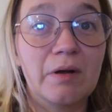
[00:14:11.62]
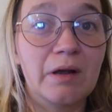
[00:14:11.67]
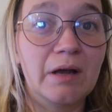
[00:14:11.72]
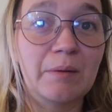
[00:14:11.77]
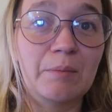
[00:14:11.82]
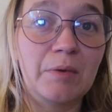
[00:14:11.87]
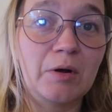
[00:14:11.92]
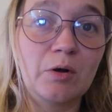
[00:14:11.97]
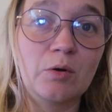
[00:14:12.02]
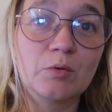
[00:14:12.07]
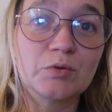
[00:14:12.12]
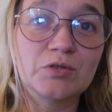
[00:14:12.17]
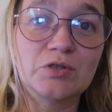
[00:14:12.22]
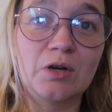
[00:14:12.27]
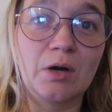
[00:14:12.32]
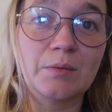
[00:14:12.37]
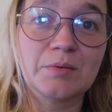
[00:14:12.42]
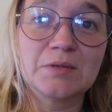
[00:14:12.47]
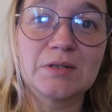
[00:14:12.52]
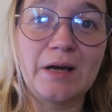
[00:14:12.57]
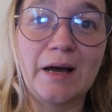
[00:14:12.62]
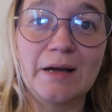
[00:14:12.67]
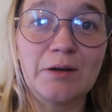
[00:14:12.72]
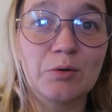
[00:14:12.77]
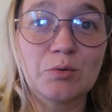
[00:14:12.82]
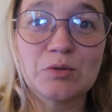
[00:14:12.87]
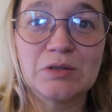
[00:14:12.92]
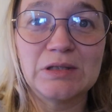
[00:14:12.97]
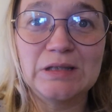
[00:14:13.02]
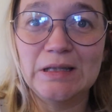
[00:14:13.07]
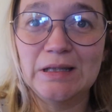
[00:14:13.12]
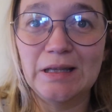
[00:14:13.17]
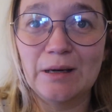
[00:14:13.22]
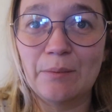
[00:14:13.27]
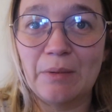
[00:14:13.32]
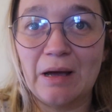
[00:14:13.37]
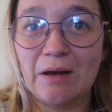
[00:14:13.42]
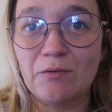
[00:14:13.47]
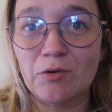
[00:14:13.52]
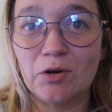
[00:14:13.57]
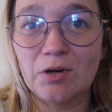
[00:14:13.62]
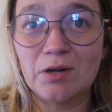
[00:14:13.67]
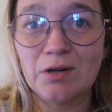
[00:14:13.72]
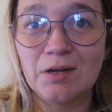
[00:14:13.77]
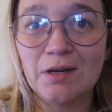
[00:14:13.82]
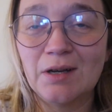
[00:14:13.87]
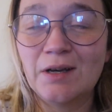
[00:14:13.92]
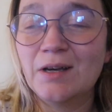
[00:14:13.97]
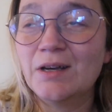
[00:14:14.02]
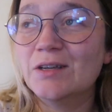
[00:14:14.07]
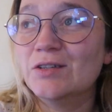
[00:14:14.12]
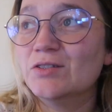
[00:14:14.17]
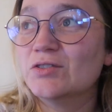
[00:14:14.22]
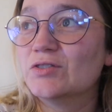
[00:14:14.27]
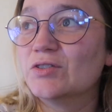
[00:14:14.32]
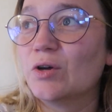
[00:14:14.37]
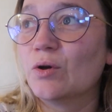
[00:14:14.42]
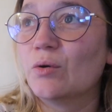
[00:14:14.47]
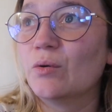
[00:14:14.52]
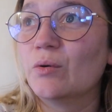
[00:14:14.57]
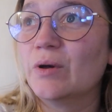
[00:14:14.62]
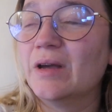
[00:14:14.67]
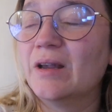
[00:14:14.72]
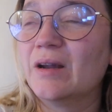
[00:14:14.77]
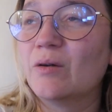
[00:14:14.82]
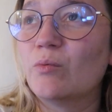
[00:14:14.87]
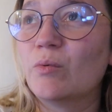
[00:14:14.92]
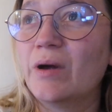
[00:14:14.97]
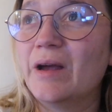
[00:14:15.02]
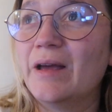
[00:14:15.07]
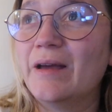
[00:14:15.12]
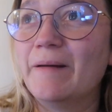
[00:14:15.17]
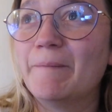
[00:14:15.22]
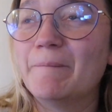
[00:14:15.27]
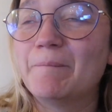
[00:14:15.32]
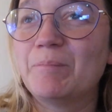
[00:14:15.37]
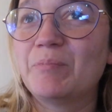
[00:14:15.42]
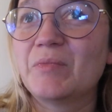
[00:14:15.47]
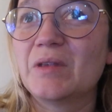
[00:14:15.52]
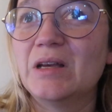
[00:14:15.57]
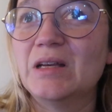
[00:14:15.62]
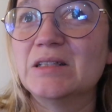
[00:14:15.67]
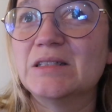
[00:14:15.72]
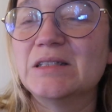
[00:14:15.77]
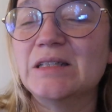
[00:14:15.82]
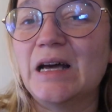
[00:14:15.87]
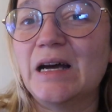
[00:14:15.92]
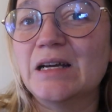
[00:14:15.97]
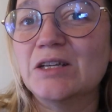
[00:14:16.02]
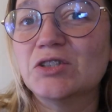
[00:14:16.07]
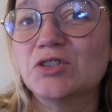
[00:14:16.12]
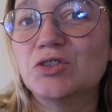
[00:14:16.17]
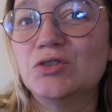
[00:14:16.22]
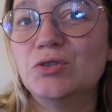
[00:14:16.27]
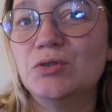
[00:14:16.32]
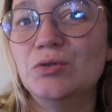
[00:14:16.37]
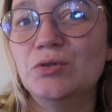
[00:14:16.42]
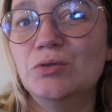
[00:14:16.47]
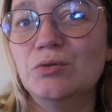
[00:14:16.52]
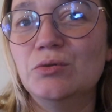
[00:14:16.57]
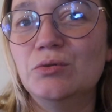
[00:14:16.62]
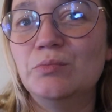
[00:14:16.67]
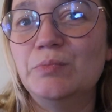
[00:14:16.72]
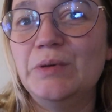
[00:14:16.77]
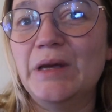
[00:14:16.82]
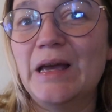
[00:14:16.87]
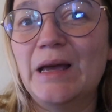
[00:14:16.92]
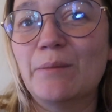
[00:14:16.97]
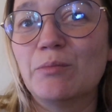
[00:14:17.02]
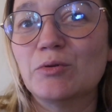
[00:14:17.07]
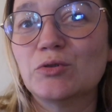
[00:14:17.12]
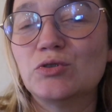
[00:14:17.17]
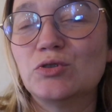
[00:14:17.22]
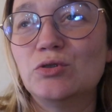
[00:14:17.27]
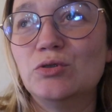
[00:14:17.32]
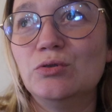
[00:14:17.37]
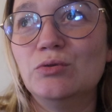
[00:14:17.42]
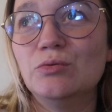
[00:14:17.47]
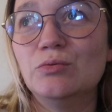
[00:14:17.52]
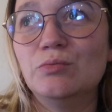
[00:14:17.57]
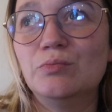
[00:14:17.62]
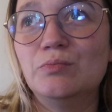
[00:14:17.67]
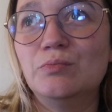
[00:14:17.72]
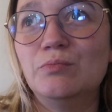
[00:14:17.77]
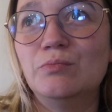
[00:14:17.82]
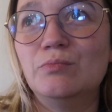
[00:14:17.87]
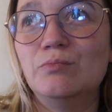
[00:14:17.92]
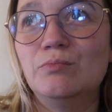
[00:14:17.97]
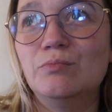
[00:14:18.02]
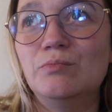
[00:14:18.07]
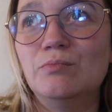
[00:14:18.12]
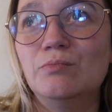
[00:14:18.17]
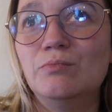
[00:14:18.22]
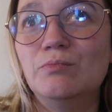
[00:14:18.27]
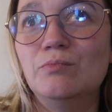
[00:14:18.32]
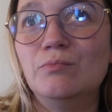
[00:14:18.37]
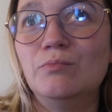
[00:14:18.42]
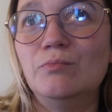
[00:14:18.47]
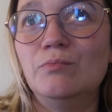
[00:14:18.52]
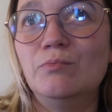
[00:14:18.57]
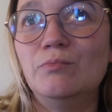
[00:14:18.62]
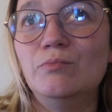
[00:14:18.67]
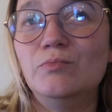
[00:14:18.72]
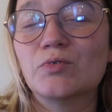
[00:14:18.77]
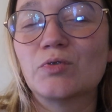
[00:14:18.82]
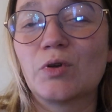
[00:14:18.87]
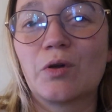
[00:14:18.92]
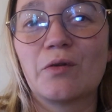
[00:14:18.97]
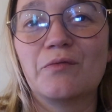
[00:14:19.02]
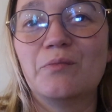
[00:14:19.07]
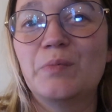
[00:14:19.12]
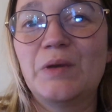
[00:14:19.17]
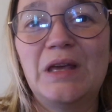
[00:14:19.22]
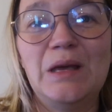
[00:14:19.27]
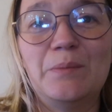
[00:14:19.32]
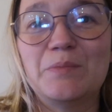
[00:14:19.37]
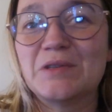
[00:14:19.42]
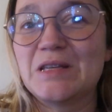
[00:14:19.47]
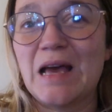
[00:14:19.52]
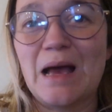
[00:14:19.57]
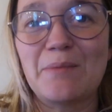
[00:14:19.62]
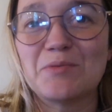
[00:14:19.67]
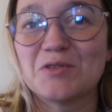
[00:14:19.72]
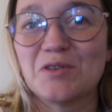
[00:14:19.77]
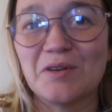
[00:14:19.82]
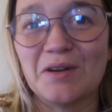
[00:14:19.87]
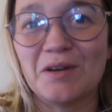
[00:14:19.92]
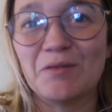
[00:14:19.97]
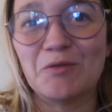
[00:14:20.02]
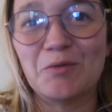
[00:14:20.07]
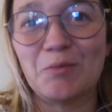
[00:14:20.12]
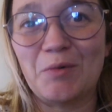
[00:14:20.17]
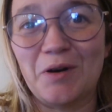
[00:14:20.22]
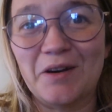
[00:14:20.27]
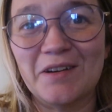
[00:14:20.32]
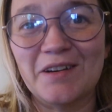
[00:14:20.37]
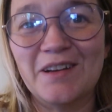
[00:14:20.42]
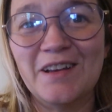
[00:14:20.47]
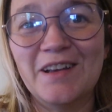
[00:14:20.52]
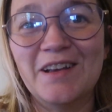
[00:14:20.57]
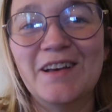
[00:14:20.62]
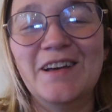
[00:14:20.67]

at my old jobs, I don't see them ever, so in a way it's nice to be able to sort of keep tabs on everyone